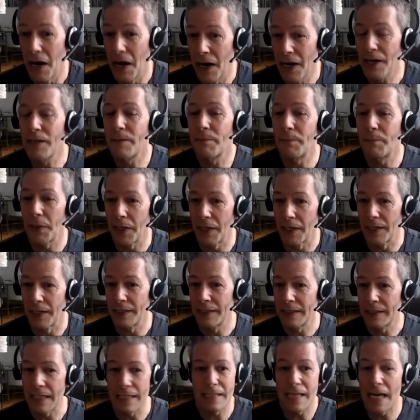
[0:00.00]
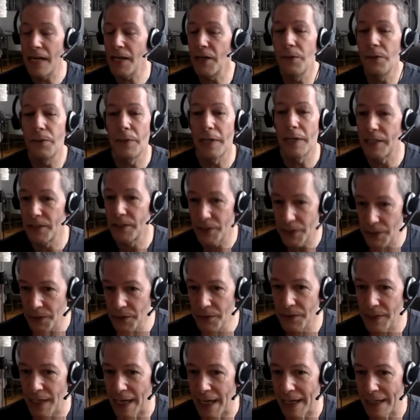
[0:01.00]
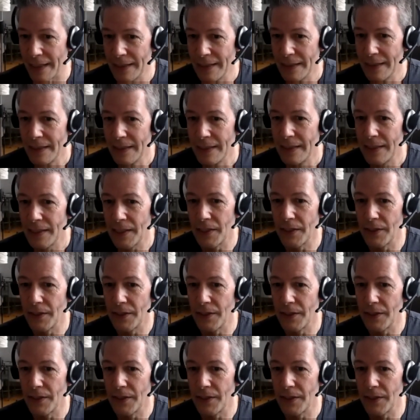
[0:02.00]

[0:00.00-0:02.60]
hard part because i don't want to do that yeah, you